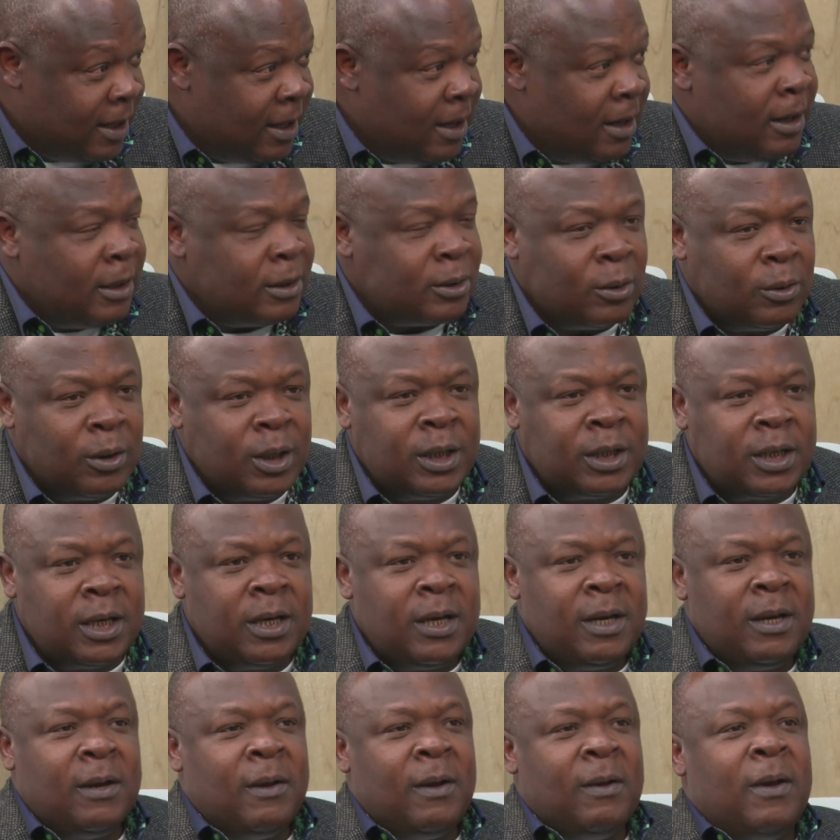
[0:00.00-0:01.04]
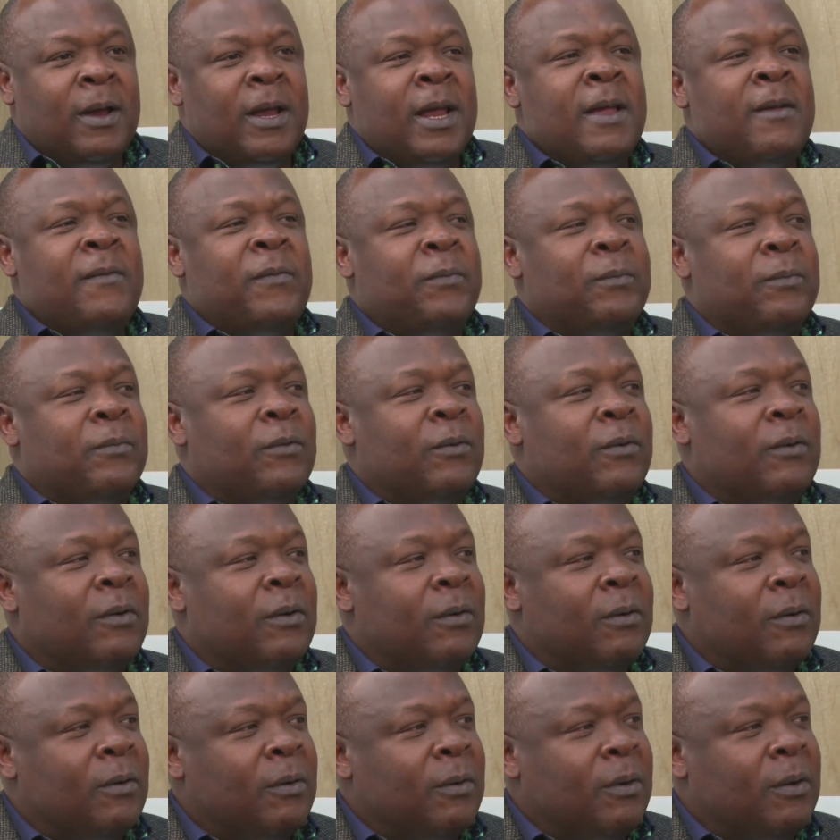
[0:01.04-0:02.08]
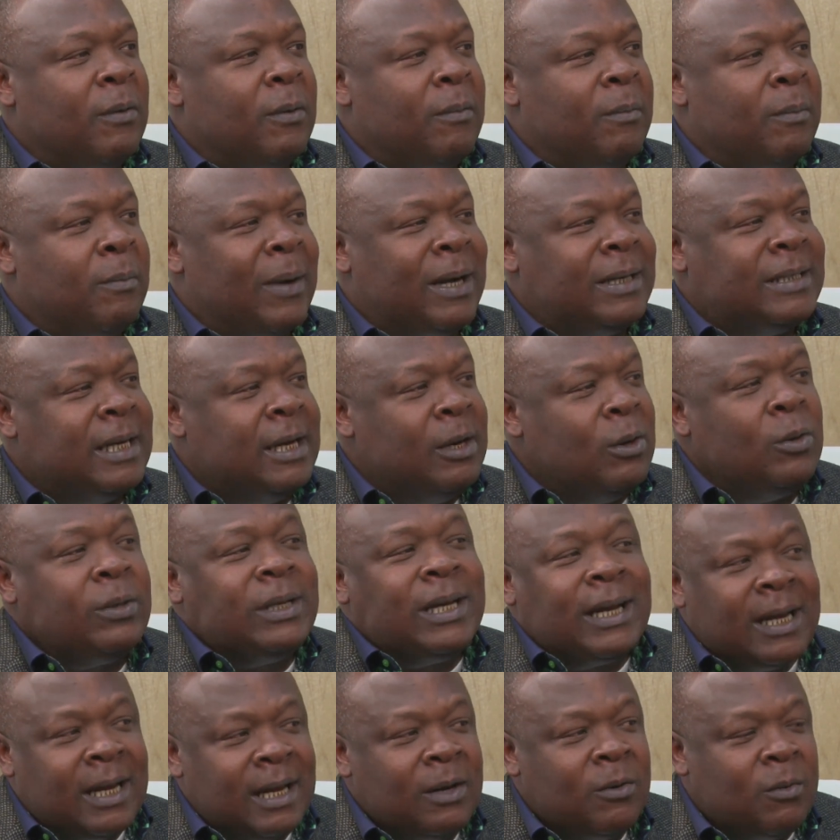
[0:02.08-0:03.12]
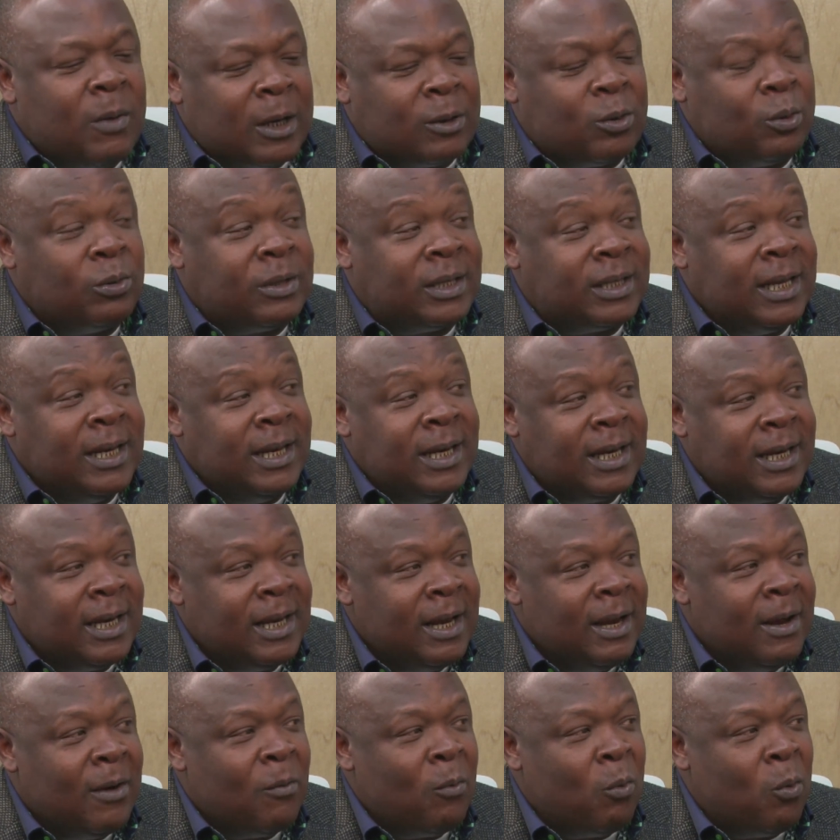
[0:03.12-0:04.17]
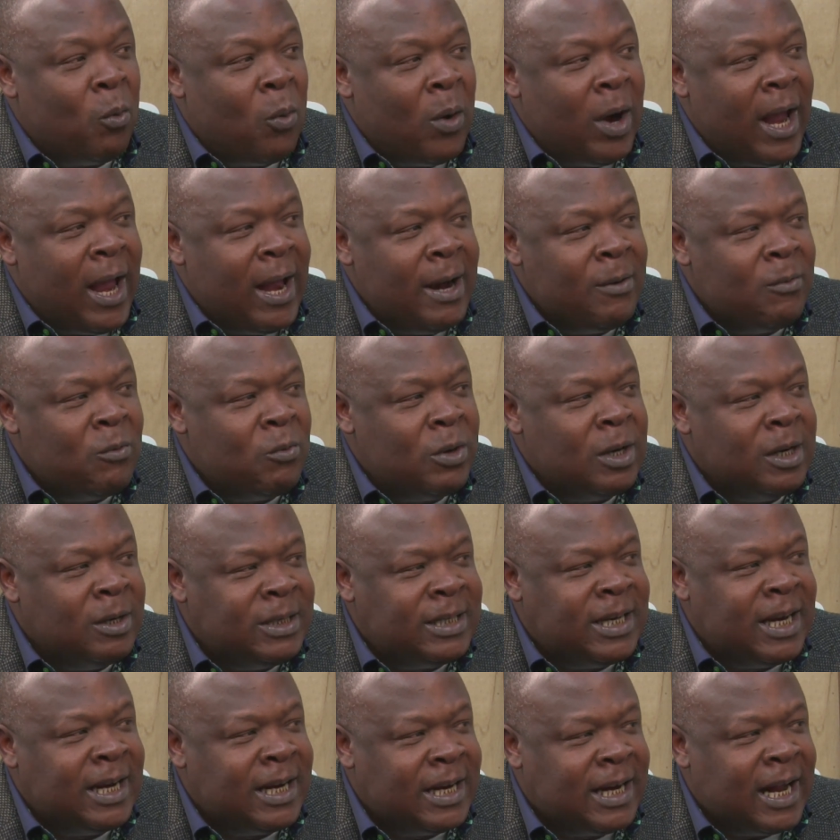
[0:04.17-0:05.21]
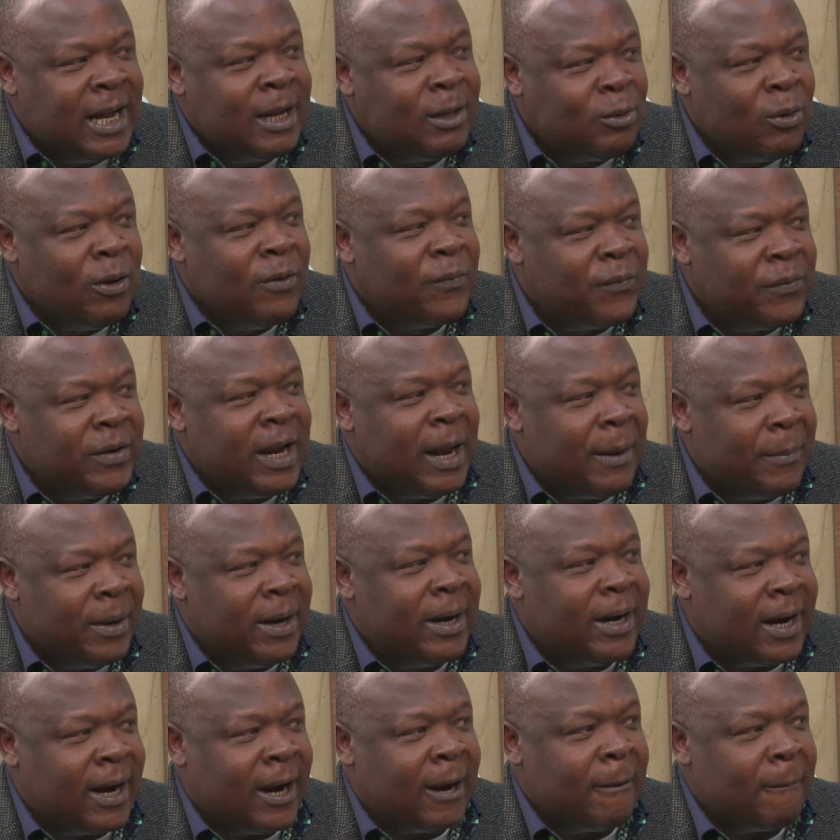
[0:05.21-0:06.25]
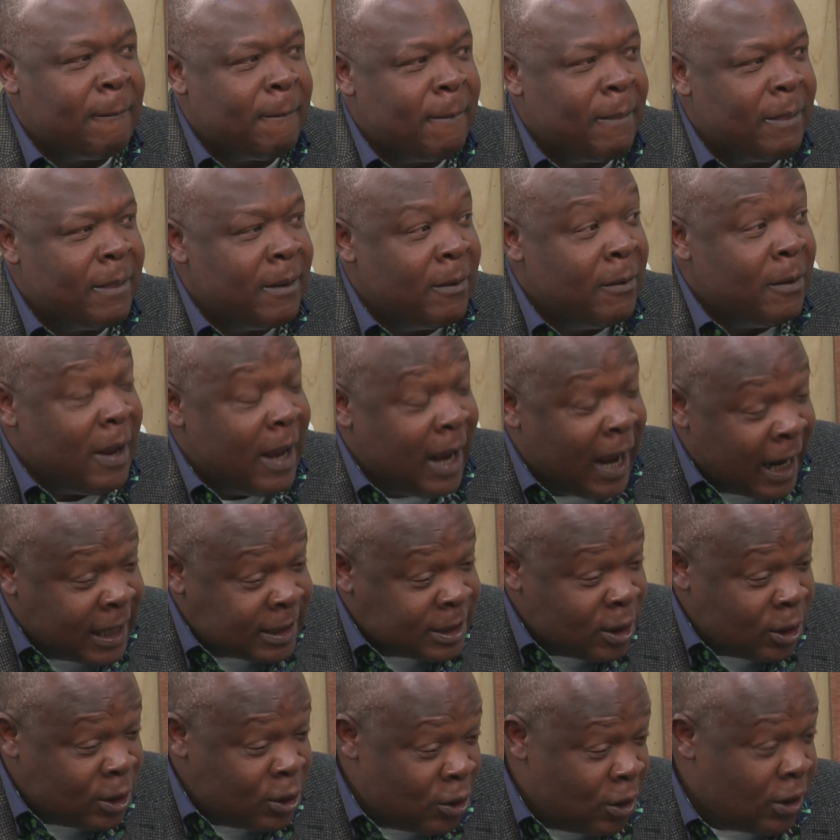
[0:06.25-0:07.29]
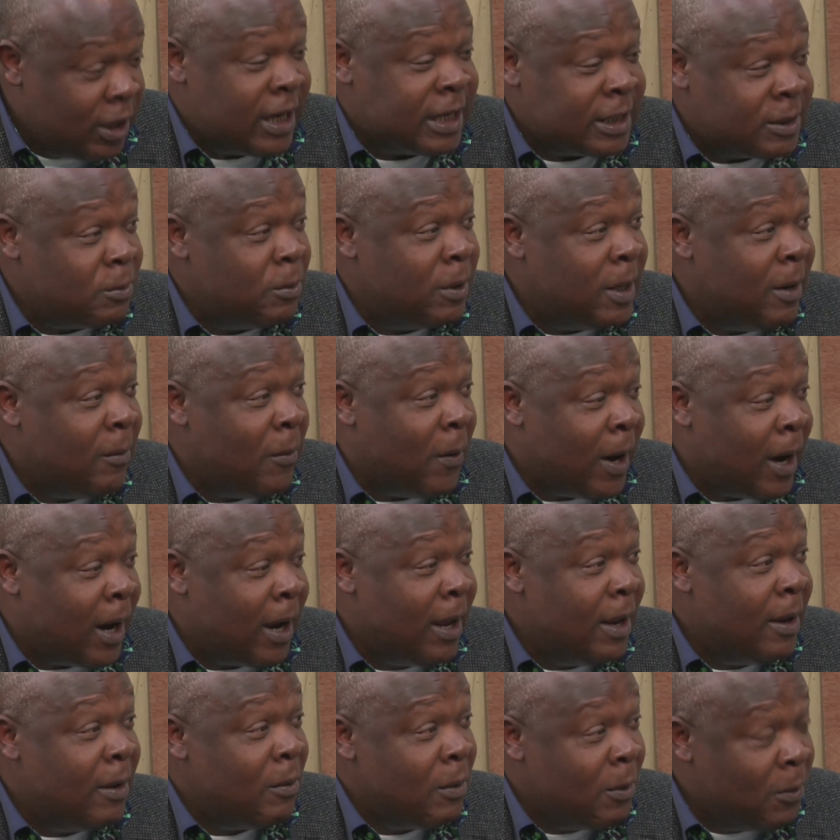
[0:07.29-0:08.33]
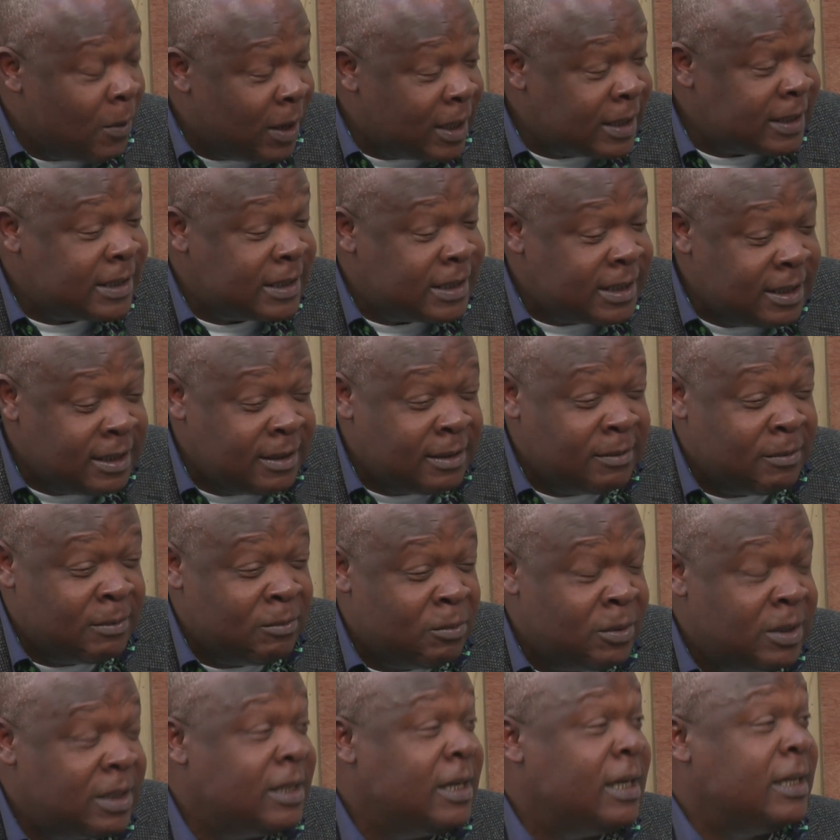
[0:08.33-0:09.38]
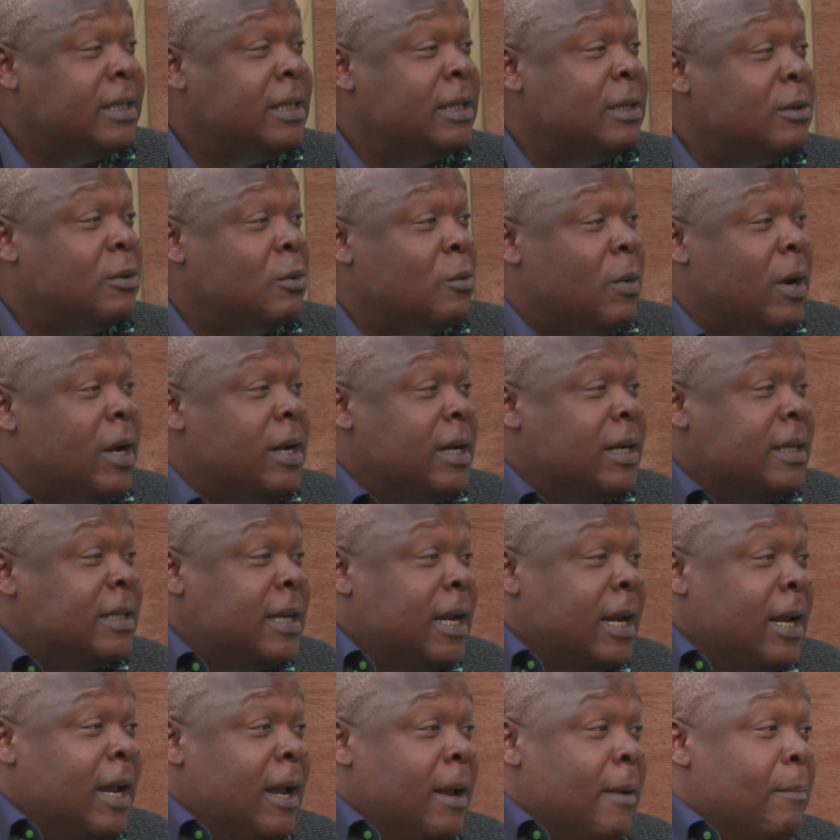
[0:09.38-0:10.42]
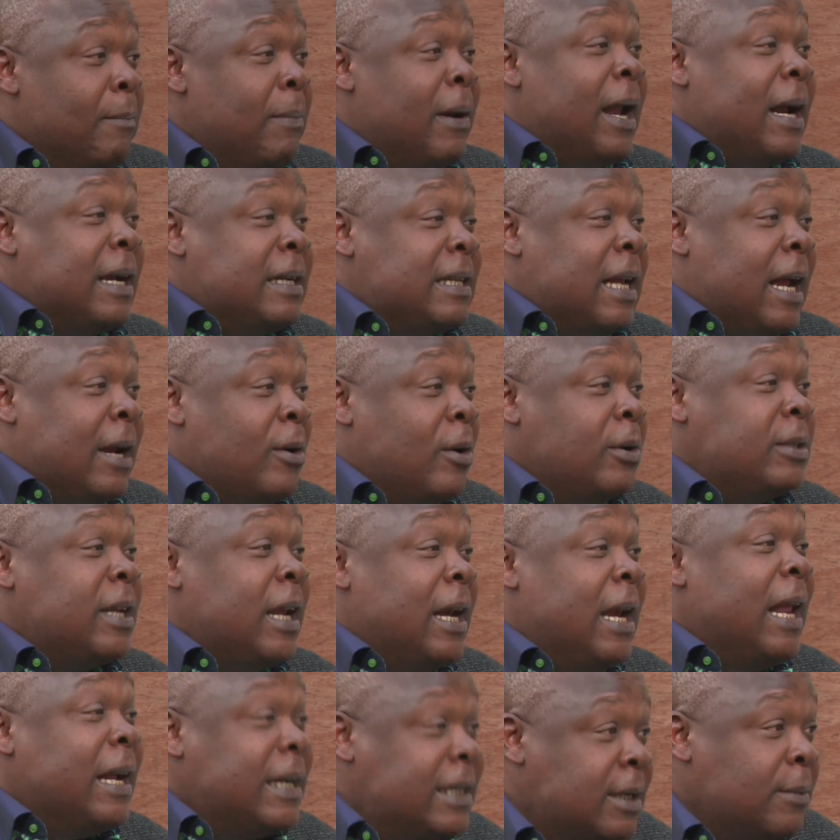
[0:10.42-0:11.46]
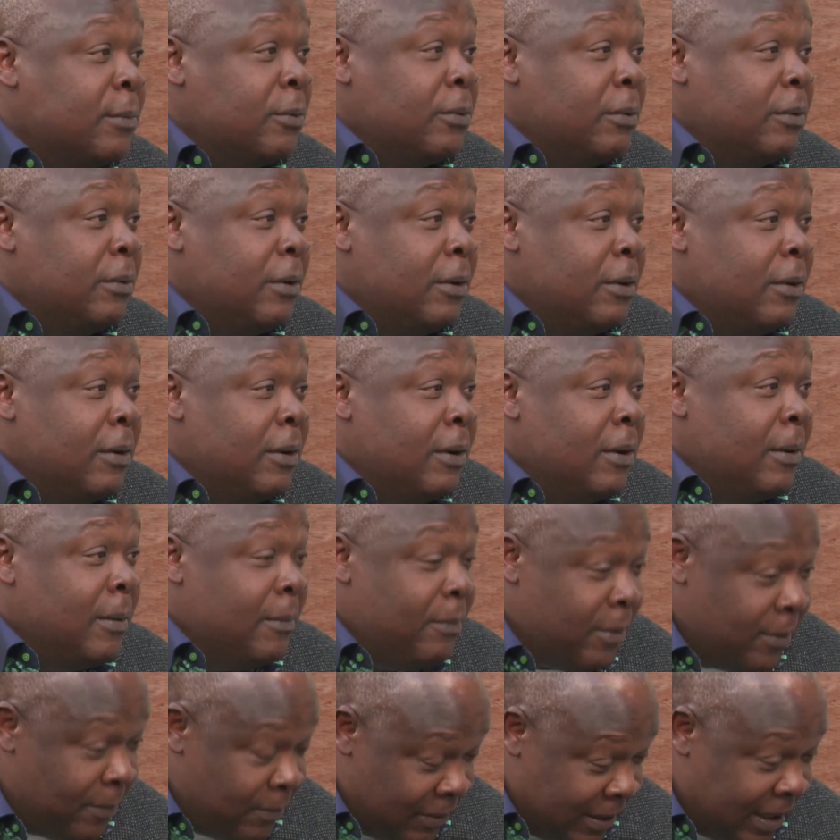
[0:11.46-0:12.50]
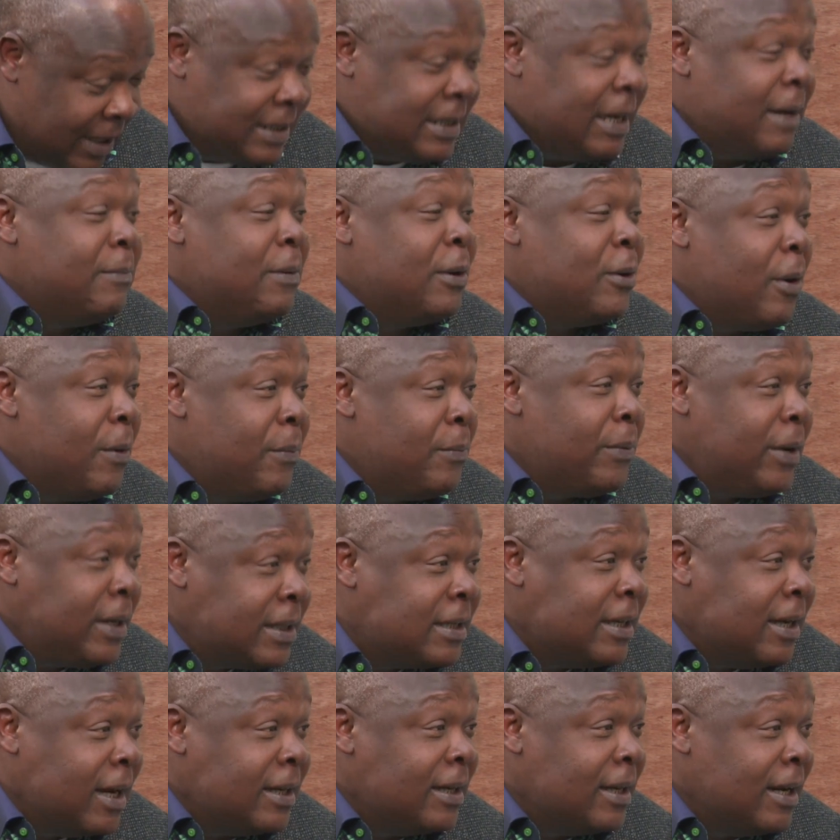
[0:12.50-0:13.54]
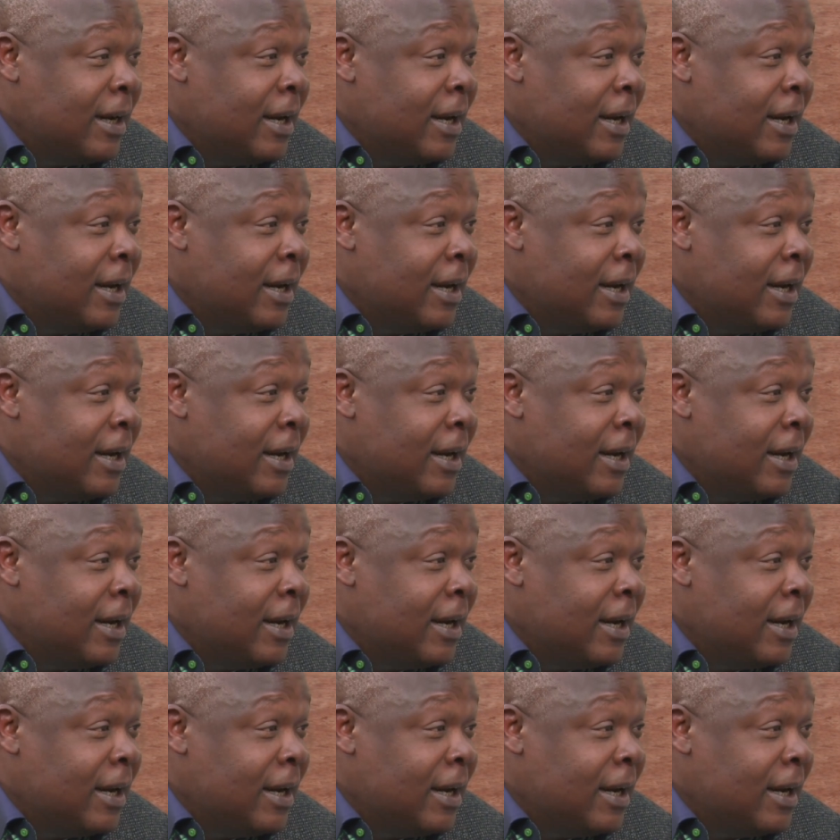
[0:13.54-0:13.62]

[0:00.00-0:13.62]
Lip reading: So you see, if Martin Luther King were to think, when will they get to a free America? As young as we were still witnesses to when they say blacks are not electable. but Plaza become president.